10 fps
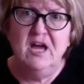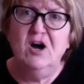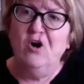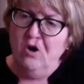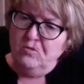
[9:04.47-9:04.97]

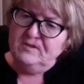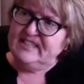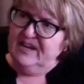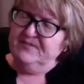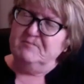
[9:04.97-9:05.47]
Always
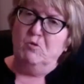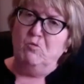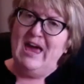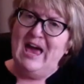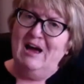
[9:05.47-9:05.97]
give them a
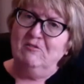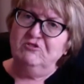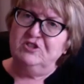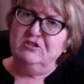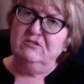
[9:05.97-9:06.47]
way out.
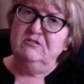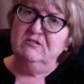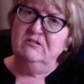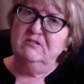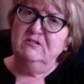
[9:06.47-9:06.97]

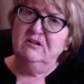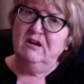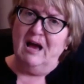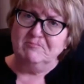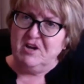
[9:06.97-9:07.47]

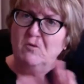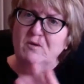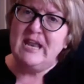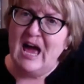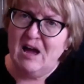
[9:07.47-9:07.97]
I'm
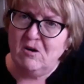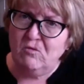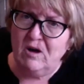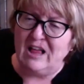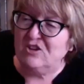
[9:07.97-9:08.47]
going now.
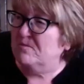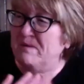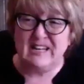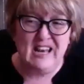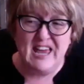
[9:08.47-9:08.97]
I'll come
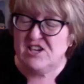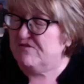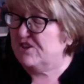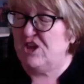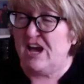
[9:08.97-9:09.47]
back later
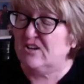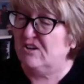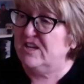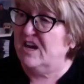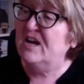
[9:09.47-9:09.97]
and check
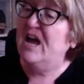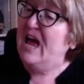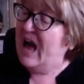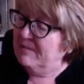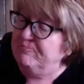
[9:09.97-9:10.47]
on you.
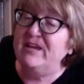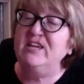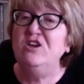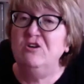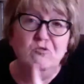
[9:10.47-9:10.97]
I'll bring
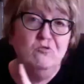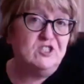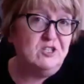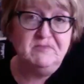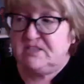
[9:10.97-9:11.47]
you
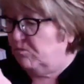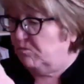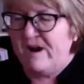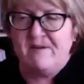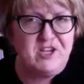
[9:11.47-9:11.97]
something,
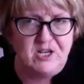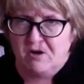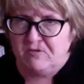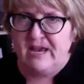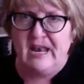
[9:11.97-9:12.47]
whatever you know
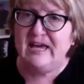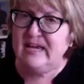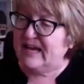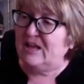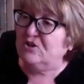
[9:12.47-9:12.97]
they like.
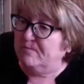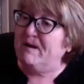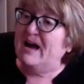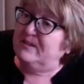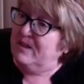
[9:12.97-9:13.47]
I'll come
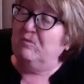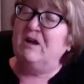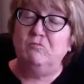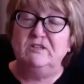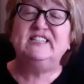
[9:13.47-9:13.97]
back and then
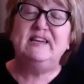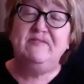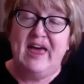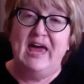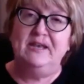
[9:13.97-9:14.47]
we'll see
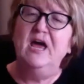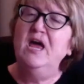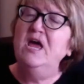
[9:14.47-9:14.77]
then.